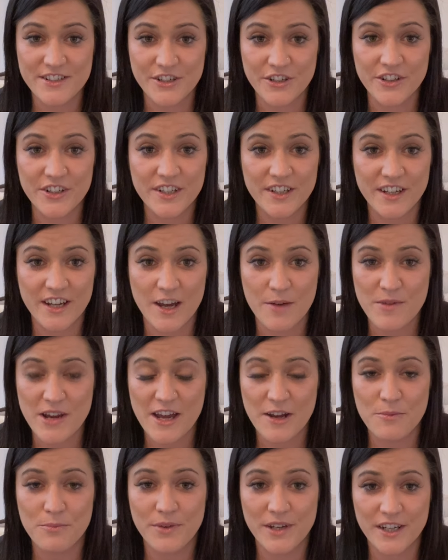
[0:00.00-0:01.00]
you know, come
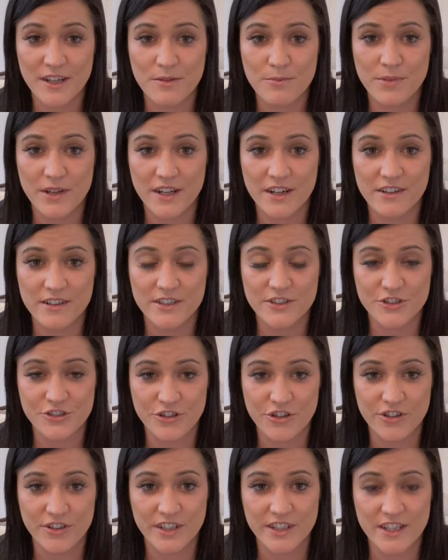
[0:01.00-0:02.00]
out bigger, better and
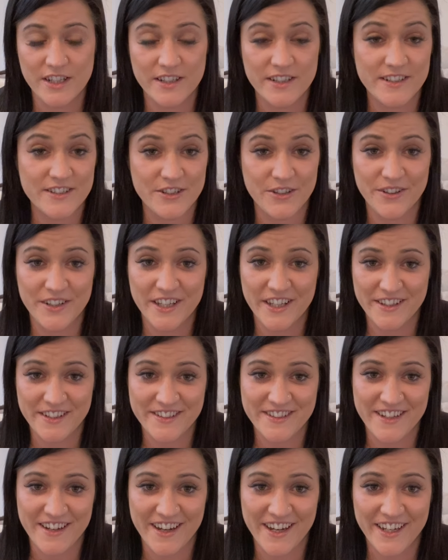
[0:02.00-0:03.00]
stronger than this on the other
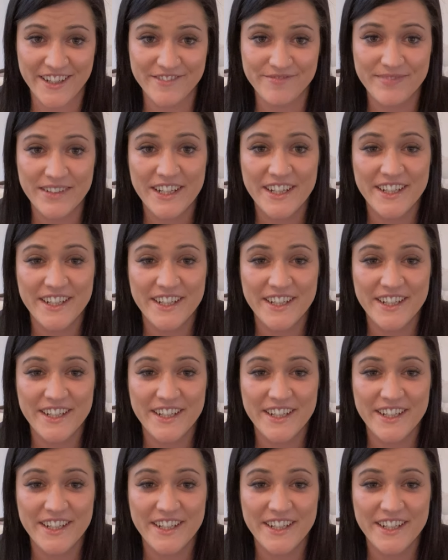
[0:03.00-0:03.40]
side.